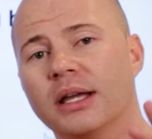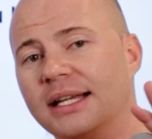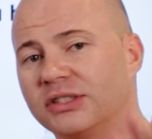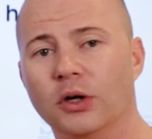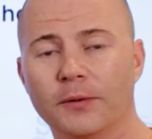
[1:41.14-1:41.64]

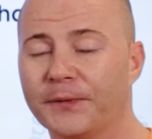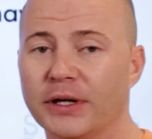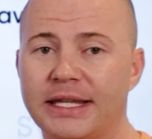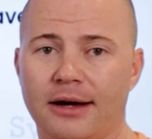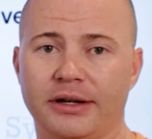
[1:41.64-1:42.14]
guys, don't
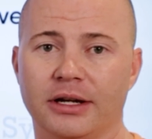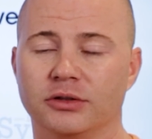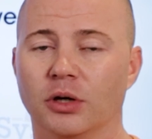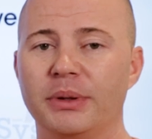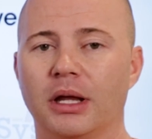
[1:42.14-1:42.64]
freak out here.
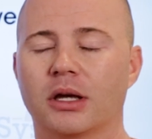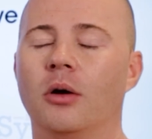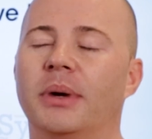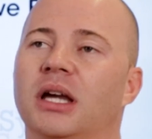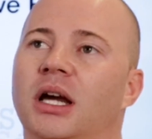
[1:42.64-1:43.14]
Don't be
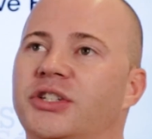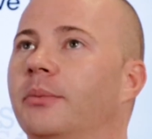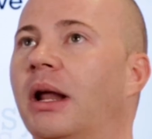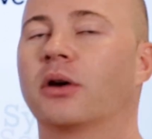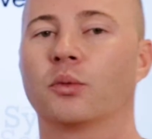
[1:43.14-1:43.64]
like, oh my gosh,
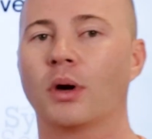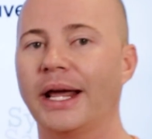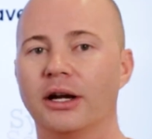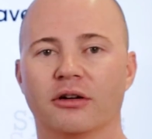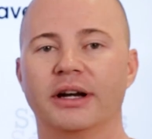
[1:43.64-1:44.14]
I'm not a
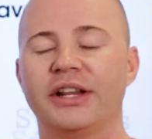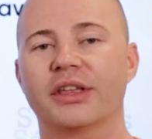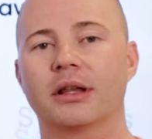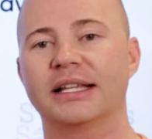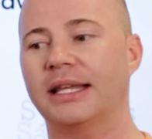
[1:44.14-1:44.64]
writer or
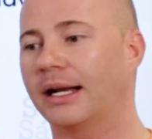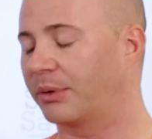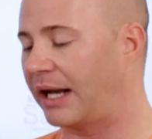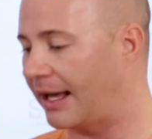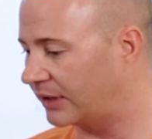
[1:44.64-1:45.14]
anything like that.
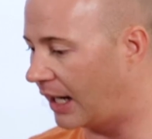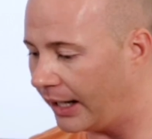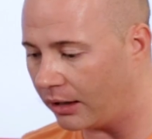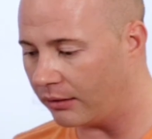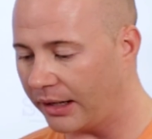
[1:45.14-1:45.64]
I'm going to have to
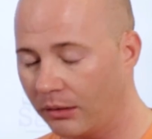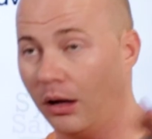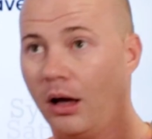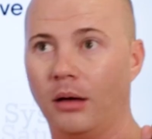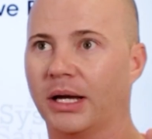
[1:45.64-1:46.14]
hire a writer.
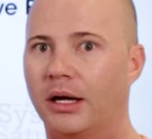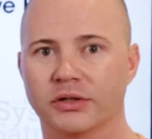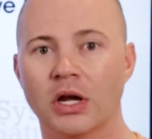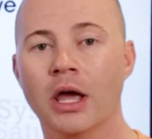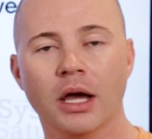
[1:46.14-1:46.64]
Oh my
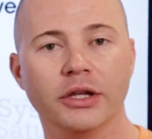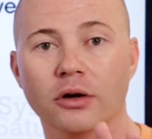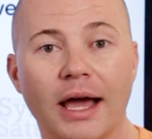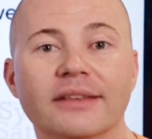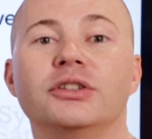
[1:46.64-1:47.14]
gosh. You
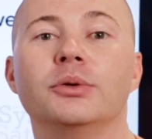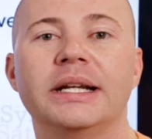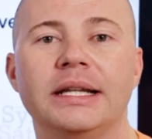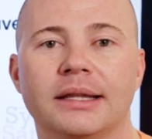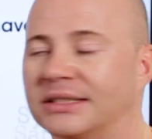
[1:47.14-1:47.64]
don't have to do any of